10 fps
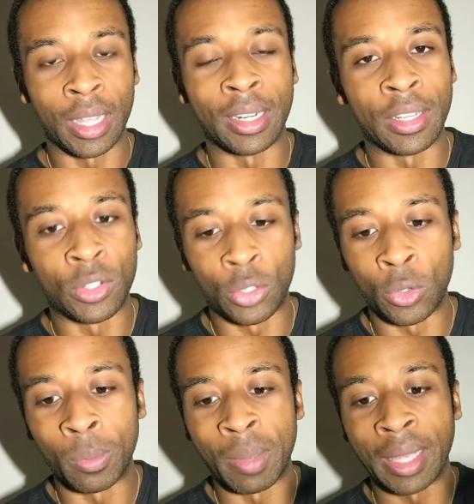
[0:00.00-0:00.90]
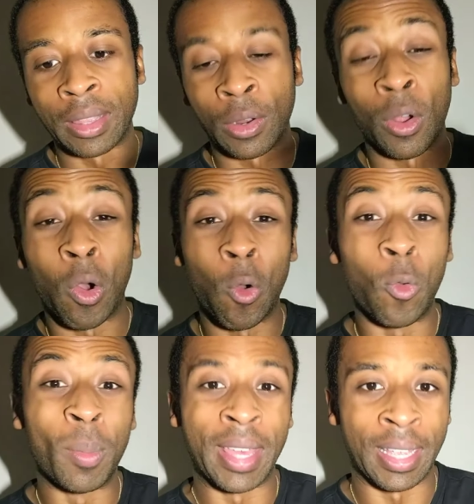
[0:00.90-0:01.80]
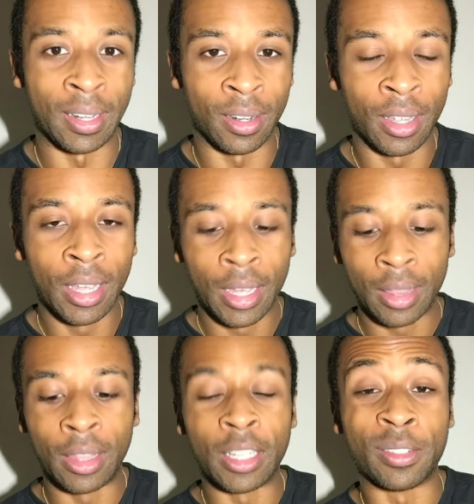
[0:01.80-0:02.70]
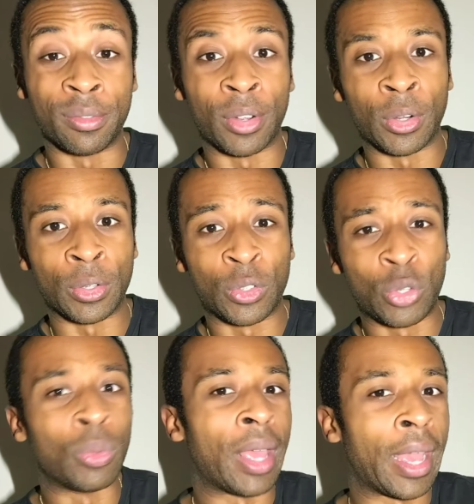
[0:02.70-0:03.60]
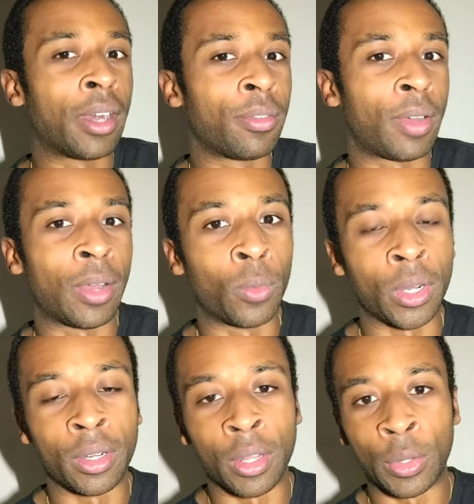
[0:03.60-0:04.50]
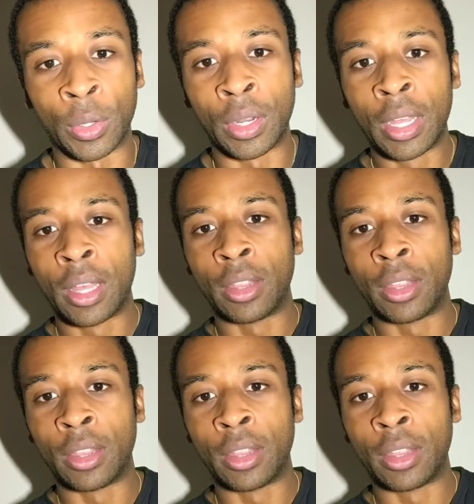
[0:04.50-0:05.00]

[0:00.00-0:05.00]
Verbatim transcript: It needs to make their home in. This verse, to edify one another.